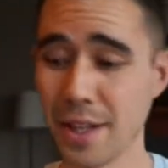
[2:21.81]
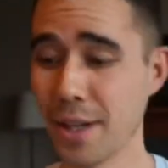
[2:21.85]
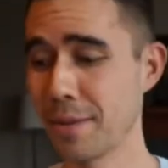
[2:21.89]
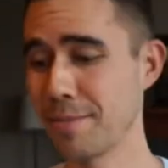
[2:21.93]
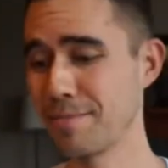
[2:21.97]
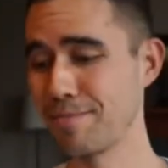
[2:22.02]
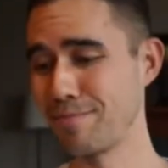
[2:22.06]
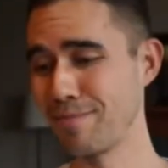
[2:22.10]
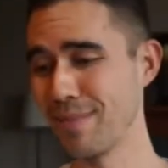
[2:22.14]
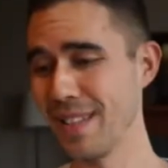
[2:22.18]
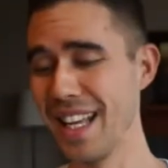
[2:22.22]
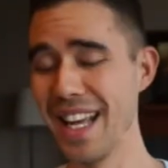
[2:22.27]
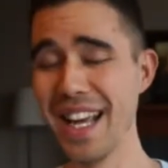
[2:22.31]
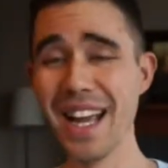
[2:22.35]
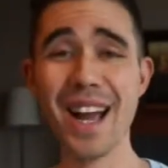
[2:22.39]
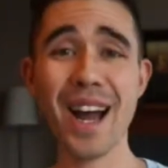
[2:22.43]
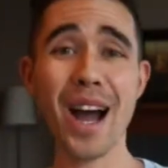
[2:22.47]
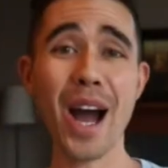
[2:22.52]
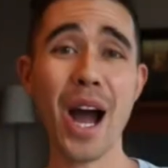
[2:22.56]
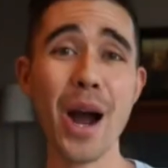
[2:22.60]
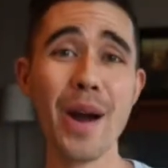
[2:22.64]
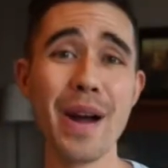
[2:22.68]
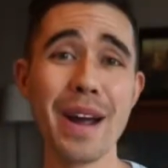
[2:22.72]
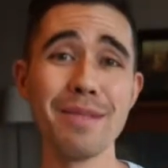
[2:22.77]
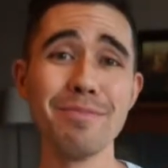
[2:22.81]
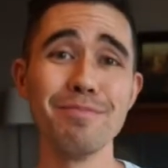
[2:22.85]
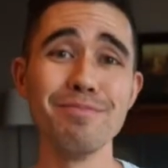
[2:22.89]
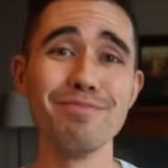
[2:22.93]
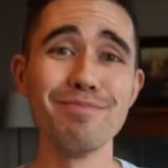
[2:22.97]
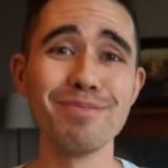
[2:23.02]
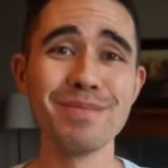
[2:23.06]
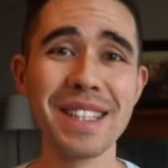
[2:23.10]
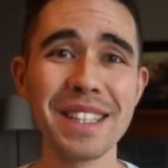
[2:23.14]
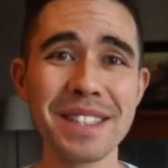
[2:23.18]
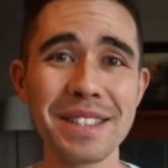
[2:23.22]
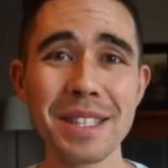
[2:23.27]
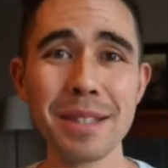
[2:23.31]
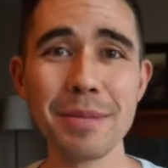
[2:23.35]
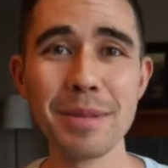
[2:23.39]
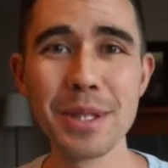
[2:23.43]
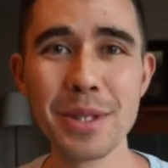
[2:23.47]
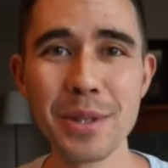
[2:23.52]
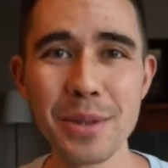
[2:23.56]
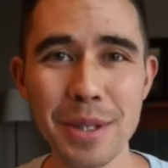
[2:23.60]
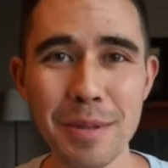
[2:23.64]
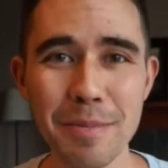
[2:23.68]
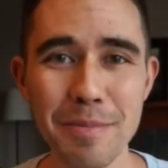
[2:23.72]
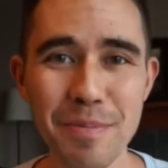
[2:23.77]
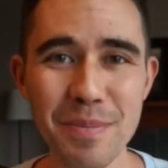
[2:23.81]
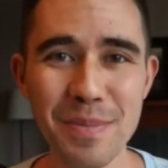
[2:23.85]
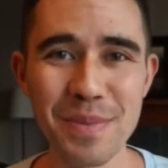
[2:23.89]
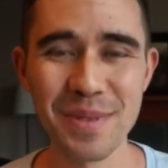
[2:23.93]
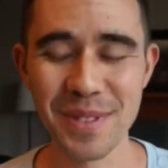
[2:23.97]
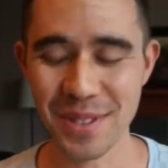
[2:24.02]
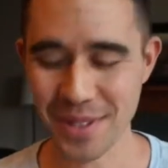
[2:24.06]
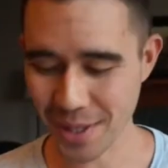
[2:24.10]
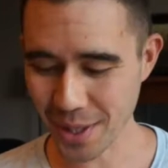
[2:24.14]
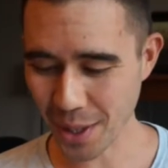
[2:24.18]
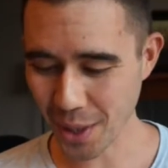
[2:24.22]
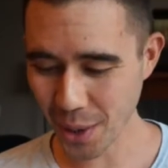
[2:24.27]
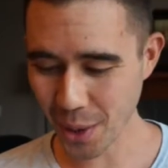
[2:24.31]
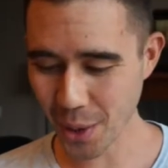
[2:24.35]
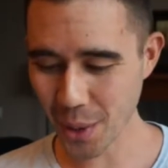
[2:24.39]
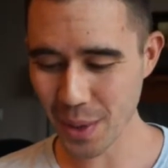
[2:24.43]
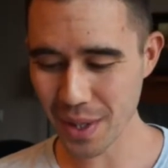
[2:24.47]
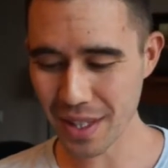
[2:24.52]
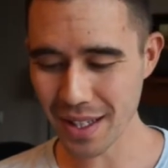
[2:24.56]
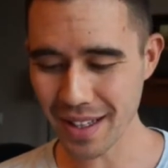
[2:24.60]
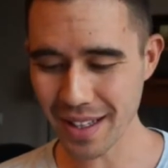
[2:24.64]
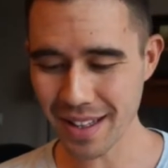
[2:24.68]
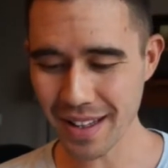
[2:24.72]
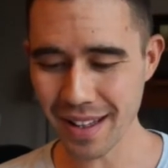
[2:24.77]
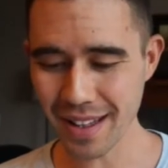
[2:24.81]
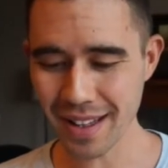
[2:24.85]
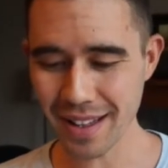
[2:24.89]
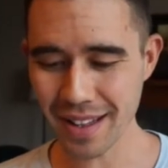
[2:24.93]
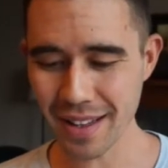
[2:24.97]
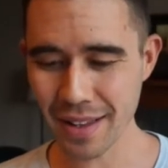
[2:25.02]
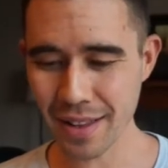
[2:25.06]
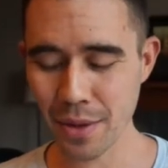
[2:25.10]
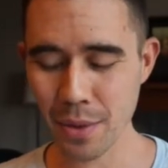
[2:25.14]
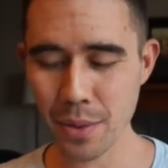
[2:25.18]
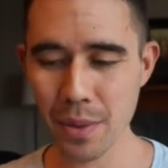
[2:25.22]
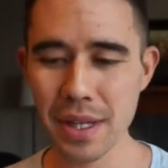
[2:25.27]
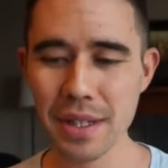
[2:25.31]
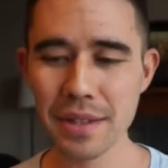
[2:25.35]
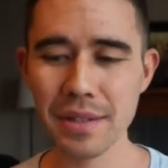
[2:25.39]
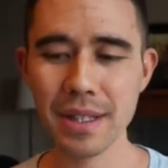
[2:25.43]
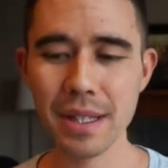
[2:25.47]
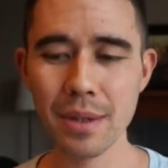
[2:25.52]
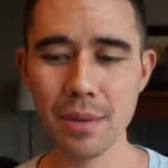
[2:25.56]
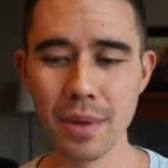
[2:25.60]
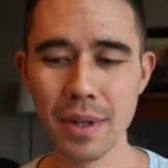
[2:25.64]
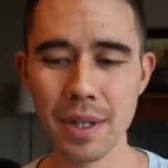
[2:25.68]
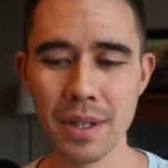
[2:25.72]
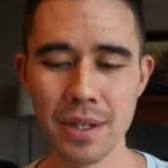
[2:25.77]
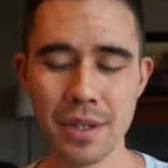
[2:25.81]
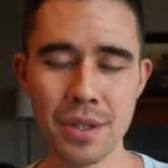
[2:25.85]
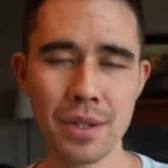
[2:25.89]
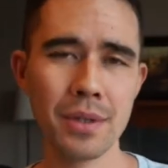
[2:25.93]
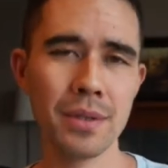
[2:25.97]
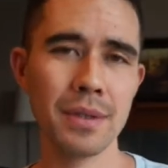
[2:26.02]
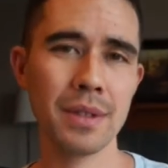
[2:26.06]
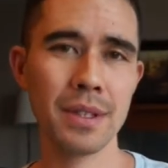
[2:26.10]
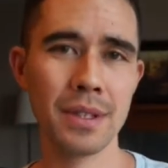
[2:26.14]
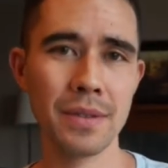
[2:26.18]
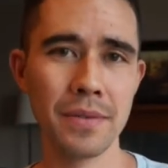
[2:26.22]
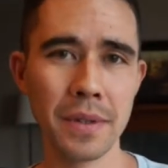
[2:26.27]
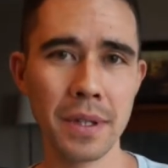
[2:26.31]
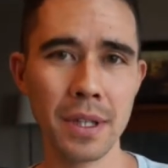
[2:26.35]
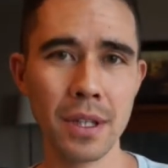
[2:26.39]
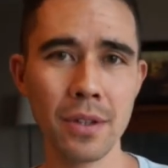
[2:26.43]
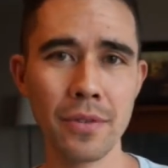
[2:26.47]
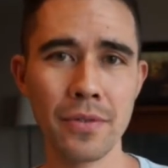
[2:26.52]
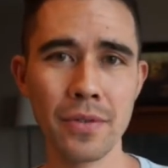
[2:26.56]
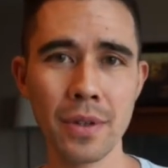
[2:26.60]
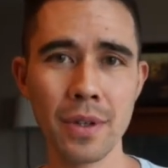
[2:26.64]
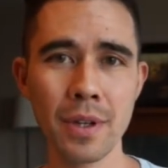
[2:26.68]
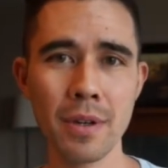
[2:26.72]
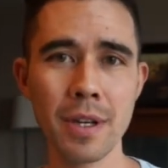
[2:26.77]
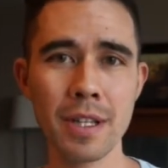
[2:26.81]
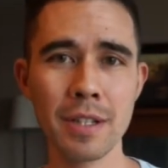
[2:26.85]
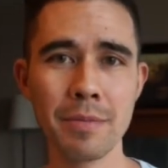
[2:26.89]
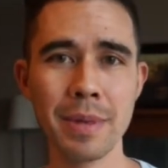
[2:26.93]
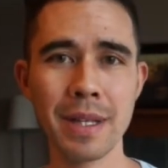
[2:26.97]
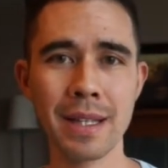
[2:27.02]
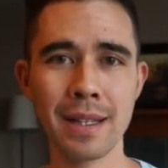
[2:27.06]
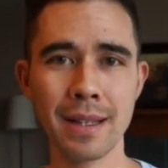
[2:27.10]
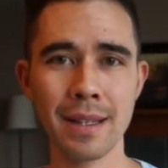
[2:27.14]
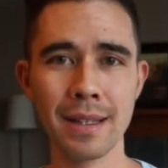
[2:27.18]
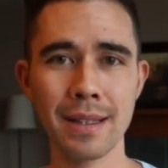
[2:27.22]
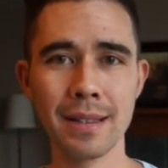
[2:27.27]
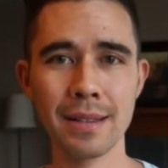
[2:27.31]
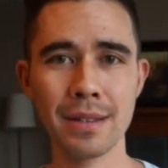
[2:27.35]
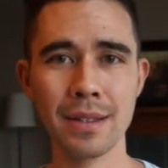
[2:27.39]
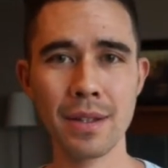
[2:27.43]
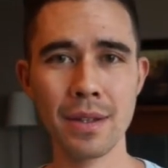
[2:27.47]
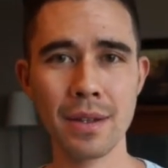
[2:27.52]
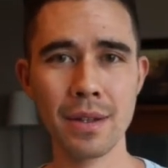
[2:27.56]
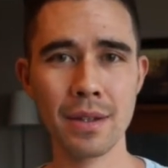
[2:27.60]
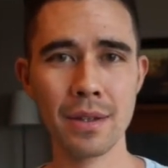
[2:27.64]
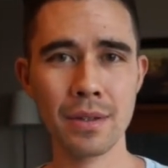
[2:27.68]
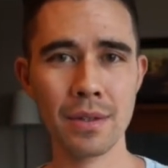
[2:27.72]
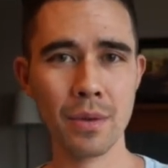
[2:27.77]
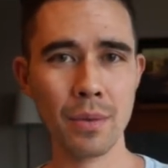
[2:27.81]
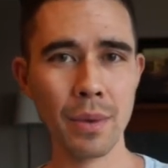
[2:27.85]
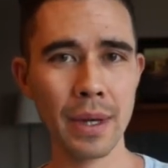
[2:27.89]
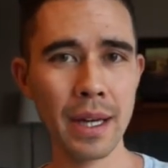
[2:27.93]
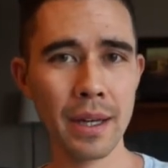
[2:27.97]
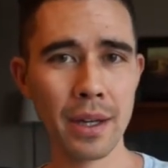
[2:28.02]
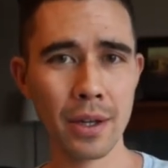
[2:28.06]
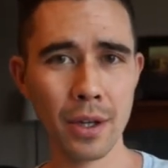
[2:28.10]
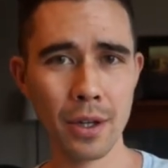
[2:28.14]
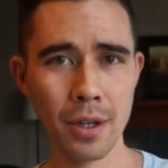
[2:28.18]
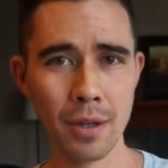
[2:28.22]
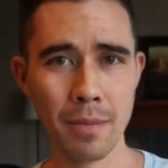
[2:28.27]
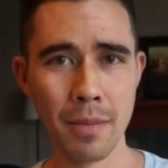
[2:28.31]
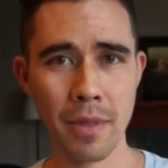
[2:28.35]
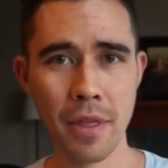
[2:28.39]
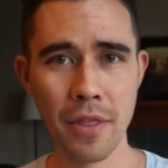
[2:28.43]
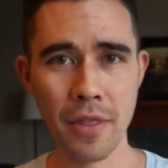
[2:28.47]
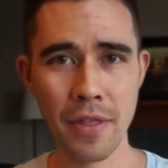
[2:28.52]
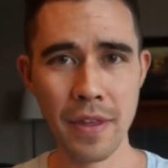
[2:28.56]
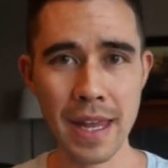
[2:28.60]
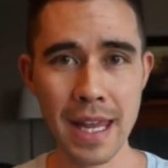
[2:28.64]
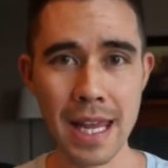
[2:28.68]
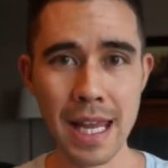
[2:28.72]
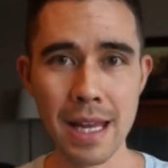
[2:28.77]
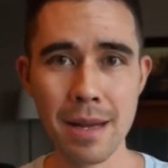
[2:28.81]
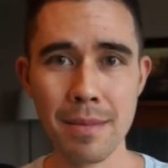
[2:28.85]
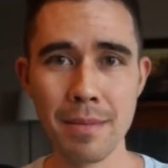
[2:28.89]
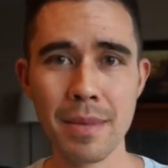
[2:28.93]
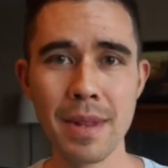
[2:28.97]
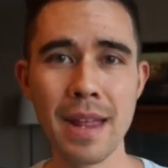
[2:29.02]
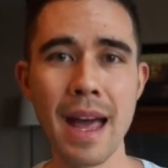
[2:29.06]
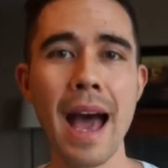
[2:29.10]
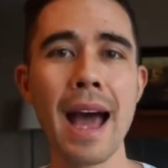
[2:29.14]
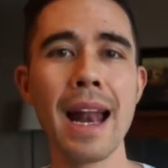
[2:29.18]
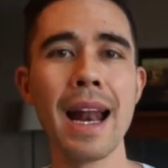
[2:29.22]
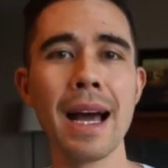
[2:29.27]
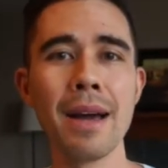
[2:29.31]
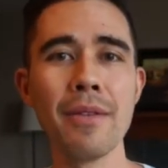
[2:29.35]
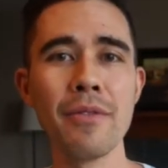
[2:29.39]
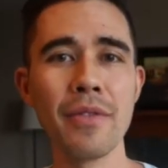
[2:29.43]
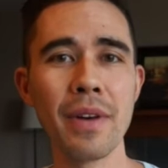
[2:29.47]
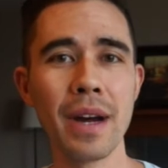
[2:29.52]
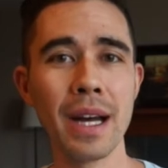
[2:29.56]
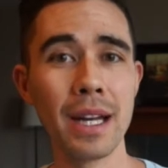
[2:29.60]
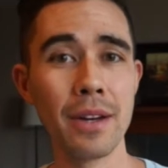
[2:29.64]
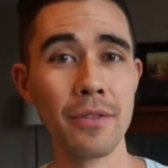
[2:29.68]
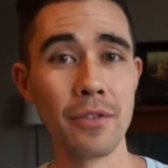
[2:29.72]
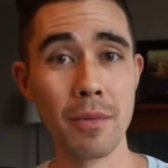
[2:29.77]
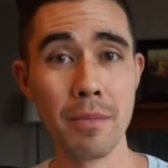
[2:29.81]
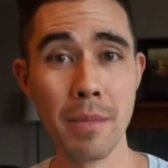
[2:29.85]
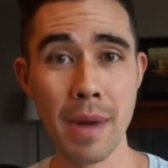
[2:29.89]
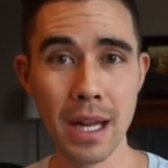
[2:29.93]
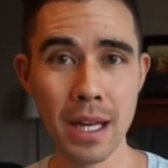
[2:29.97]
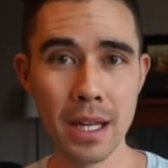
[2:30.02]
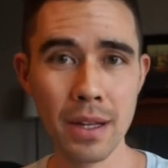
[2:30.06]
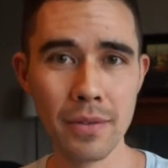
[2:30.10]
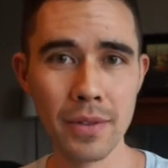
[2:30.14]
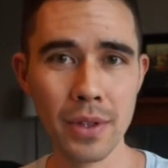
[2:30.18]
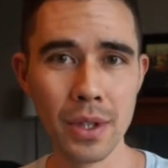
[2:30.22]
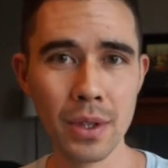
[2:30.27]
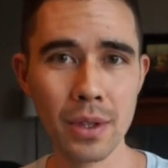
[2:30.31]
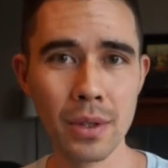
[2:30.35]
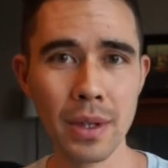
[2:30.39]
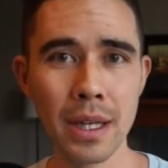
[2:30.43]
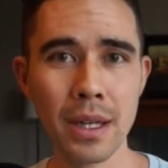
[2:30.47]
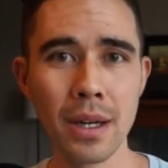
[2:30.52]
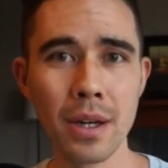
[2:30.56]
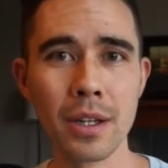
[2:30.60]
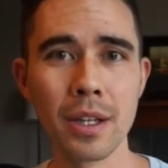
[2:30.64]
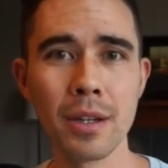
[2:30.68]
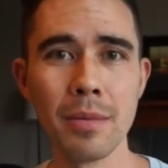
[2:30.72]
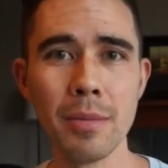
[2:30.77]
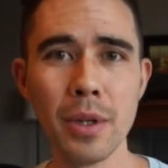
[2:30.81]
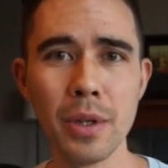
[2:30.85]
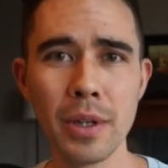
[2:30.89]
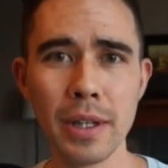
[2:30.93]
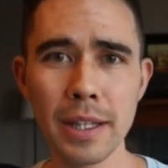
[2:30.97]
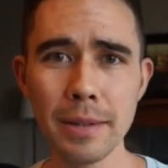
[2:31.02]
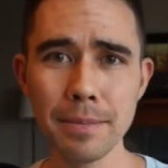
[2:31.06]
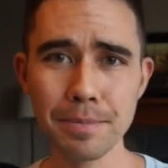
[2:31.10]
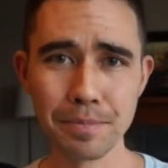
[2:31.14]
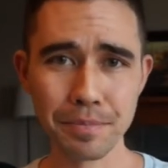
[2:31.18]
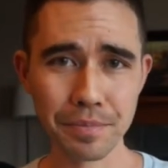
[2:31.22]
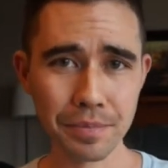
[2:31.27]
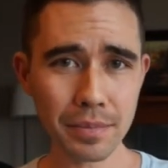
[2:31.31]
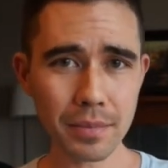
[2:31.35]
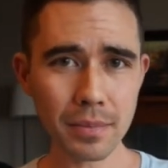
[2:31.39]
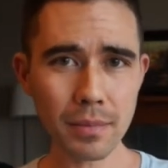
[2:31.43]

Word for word: you go. All right, let's jump into it. So the reason I wanted to shoot this video for you is because there's a reoccurring theme that I'm finding for many of you in our community,